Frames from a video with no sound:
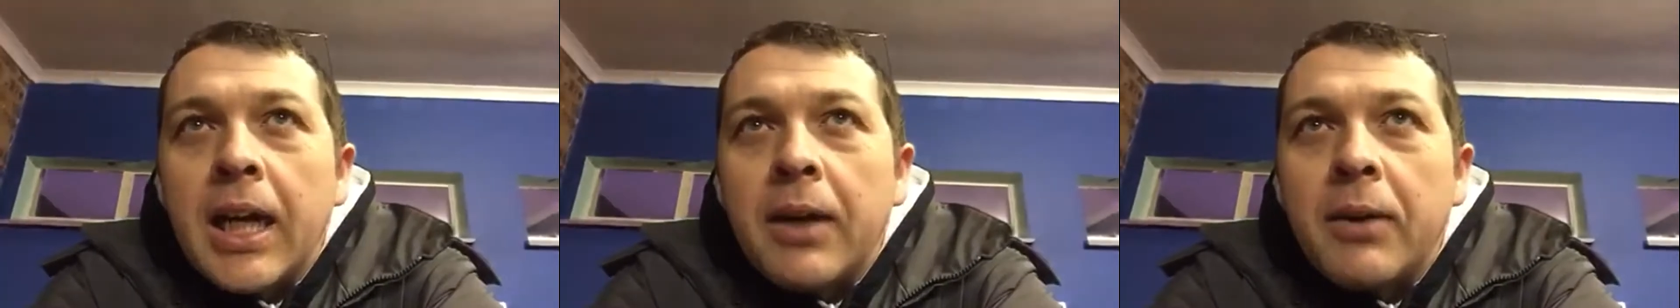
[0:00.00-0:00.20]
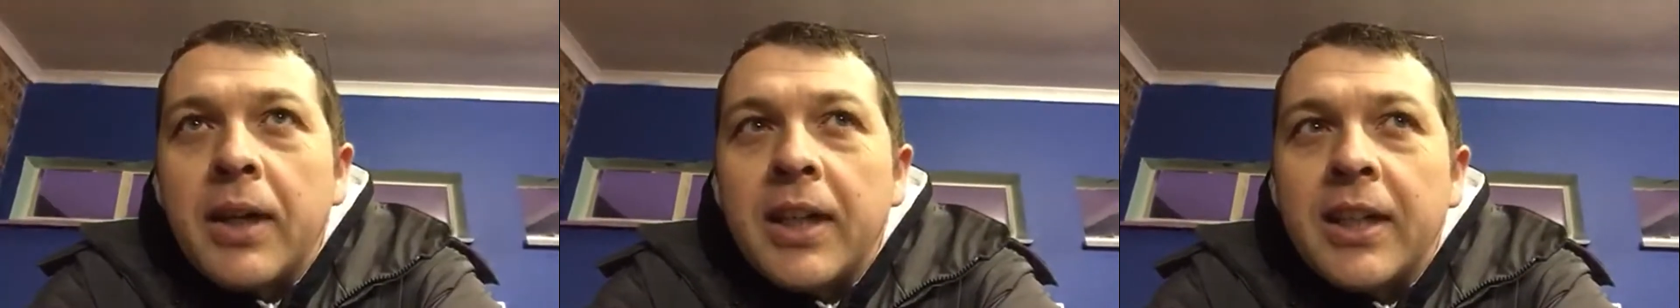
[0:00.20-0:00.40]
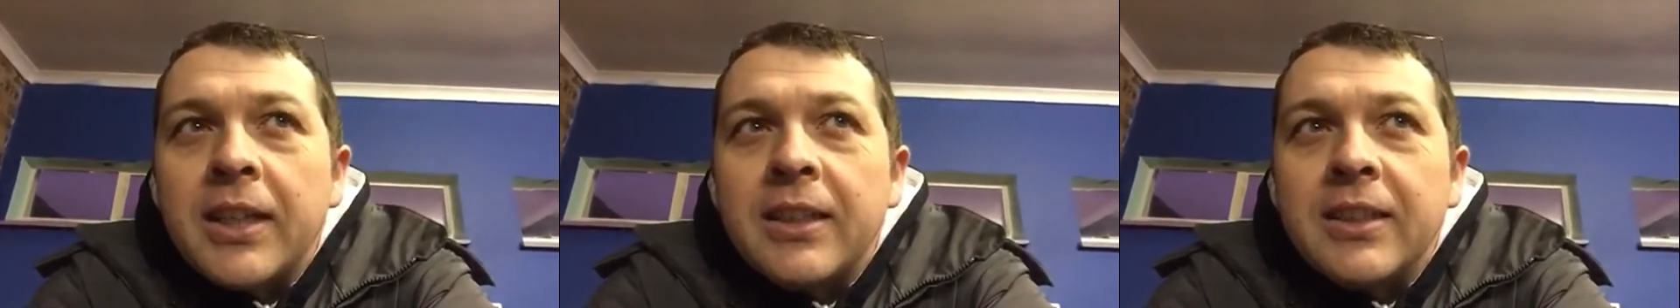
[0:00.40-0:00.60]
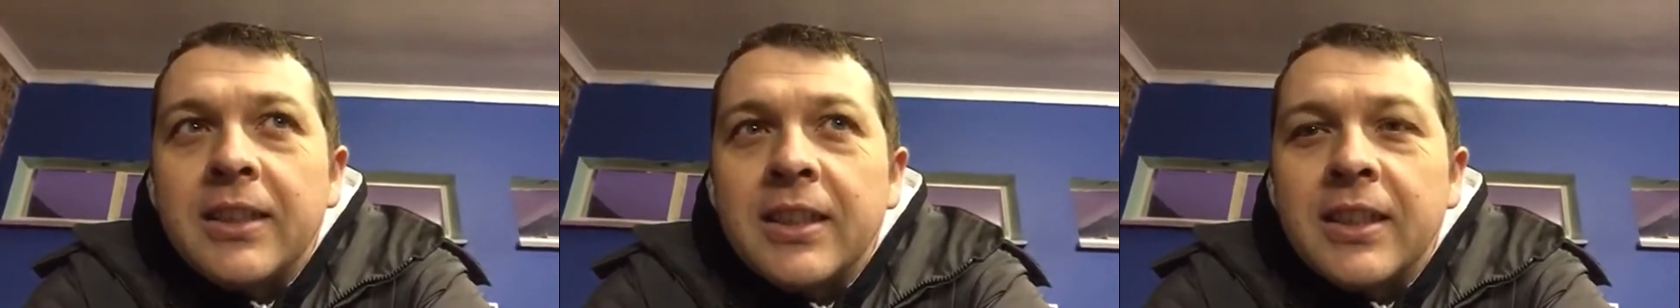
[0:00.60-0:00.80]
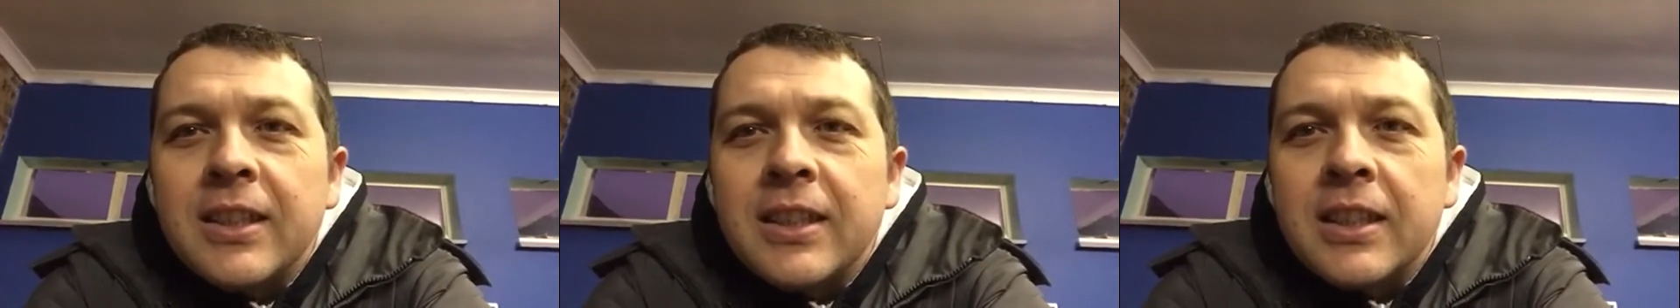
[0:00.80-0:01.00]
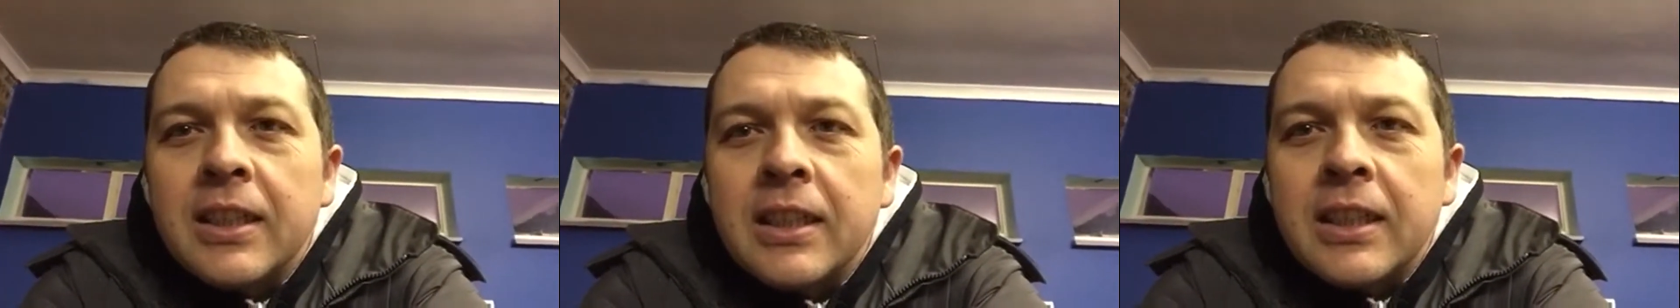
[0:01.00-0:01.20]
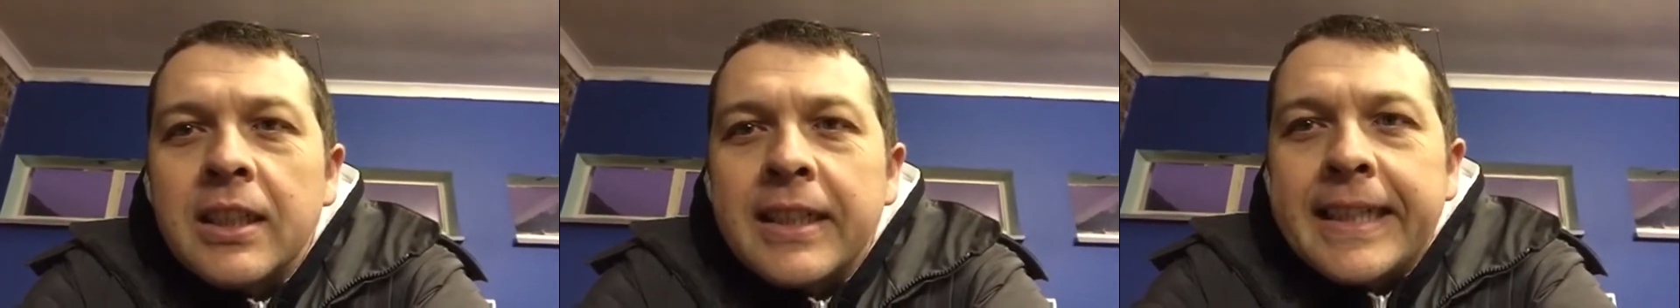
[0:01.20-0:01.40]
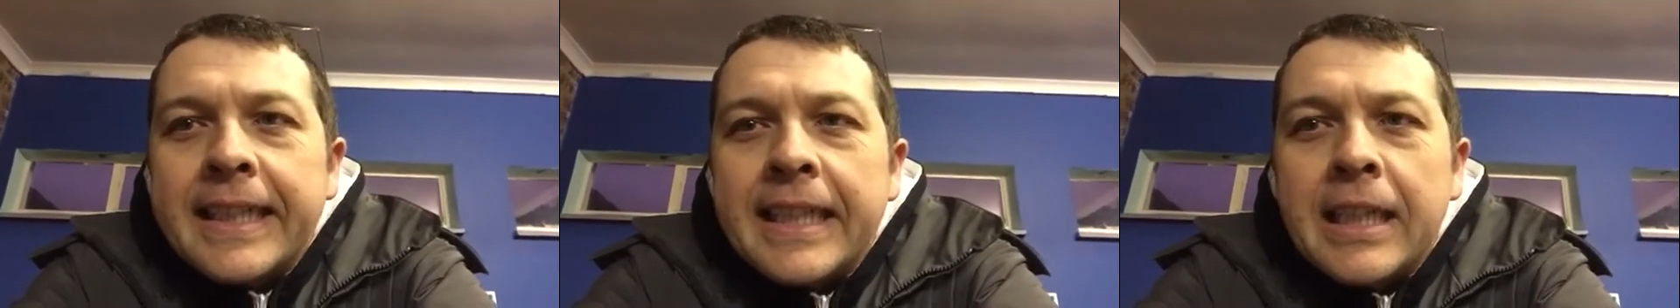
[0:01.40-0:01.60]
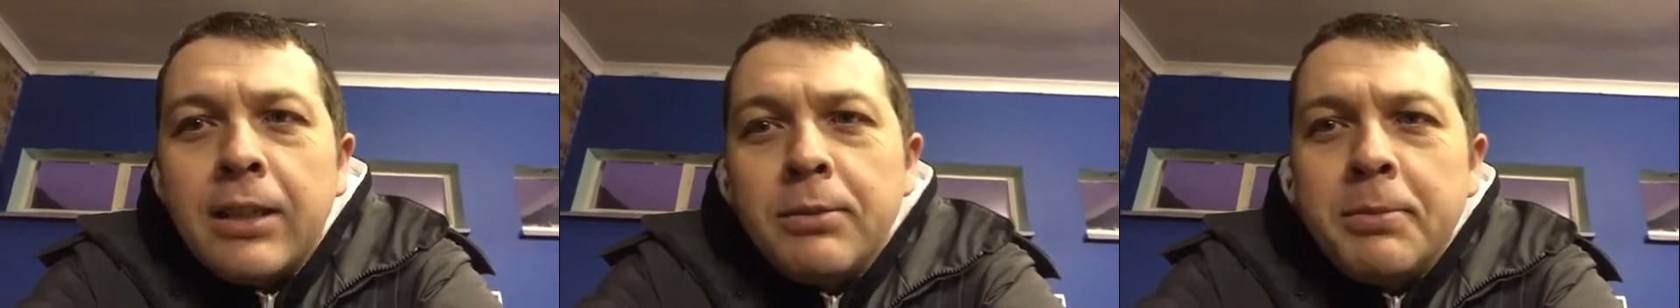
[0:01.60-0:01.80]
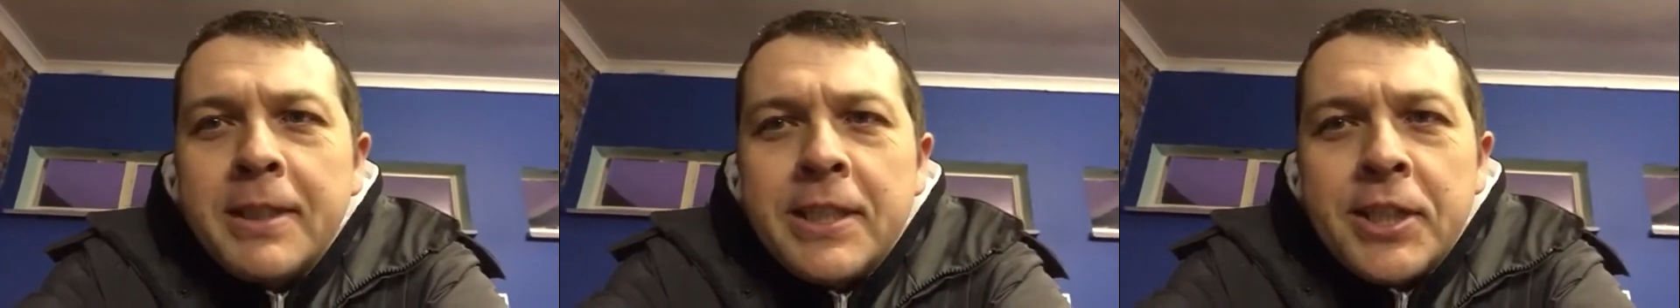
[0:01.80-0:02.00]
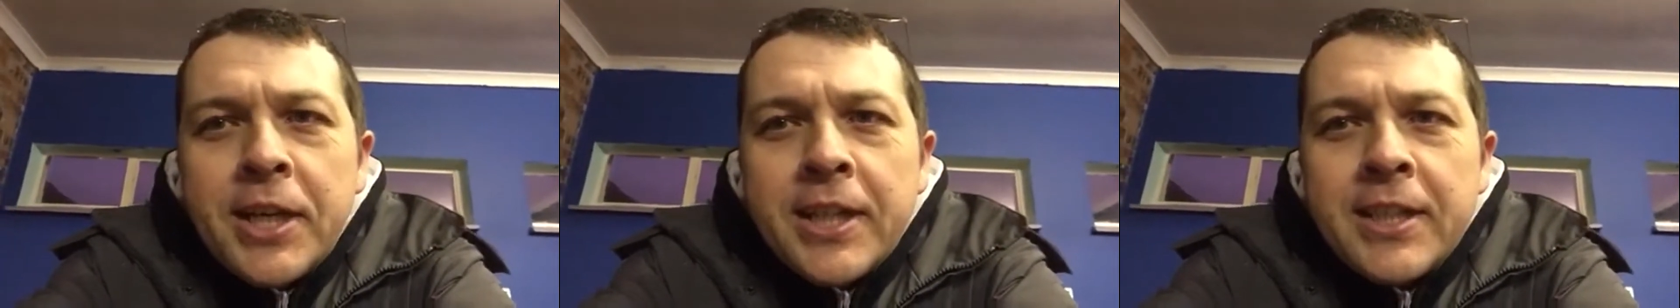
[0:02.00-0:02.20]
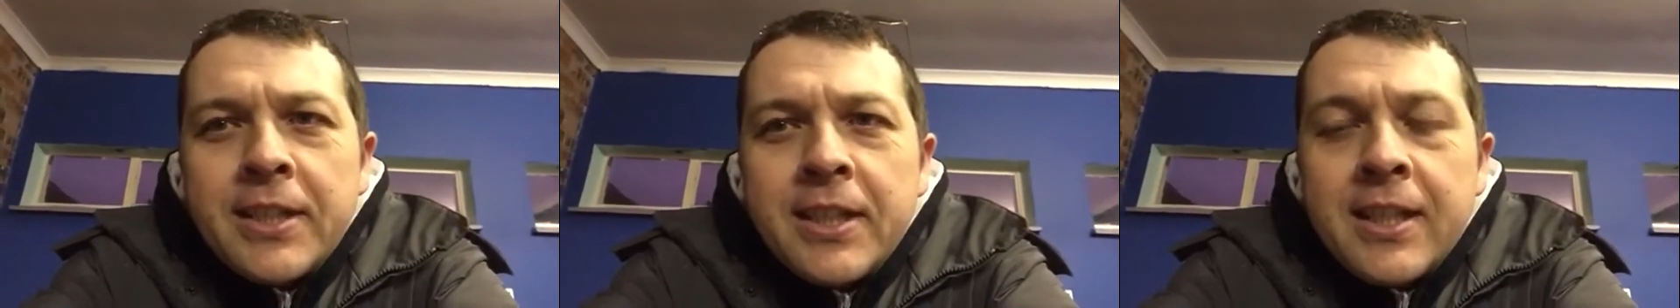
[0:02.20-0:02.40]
Well, he'll be changed.